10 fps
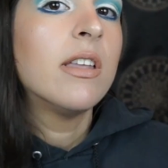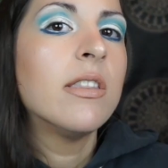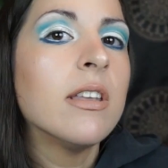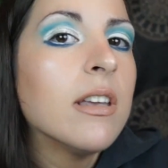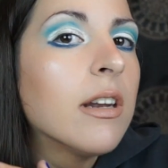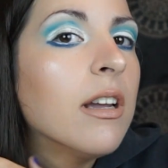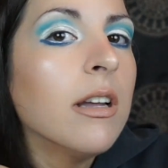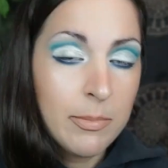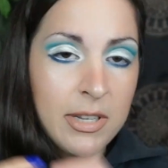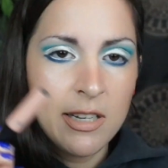And then
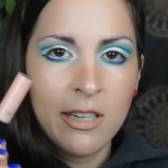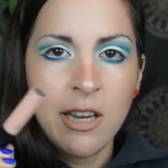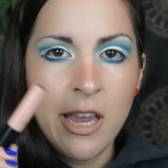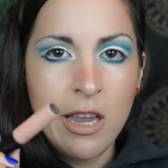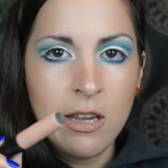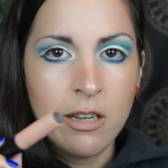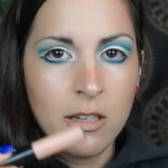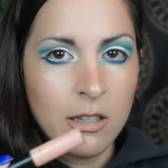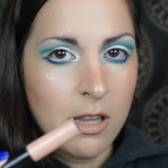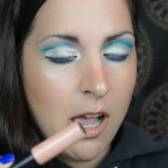I'm taking a
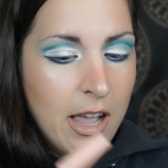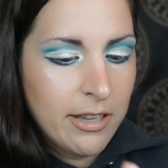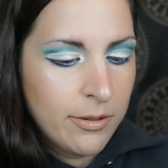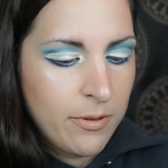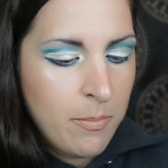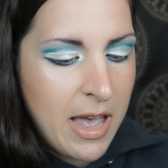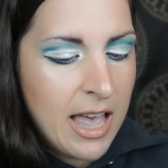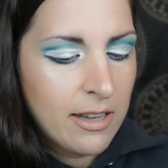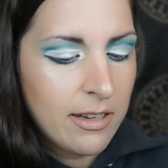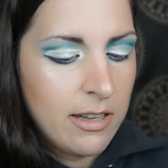gloss from
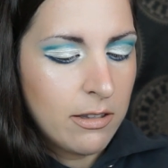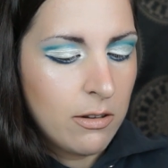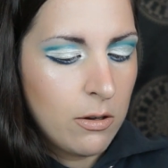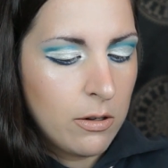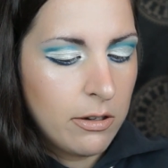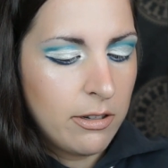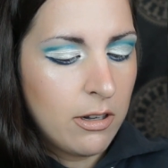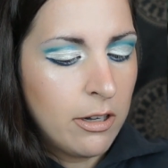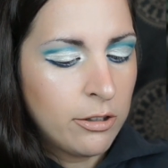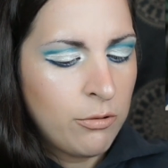MAC. It's called
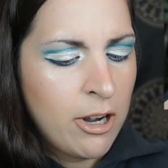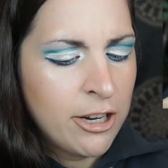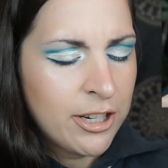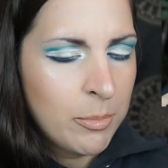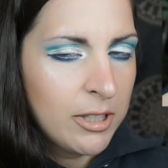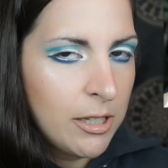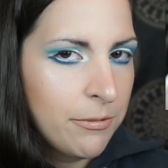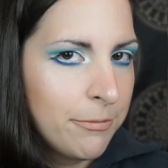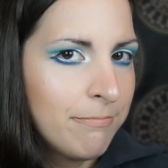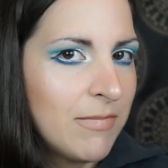Entourage, I believe.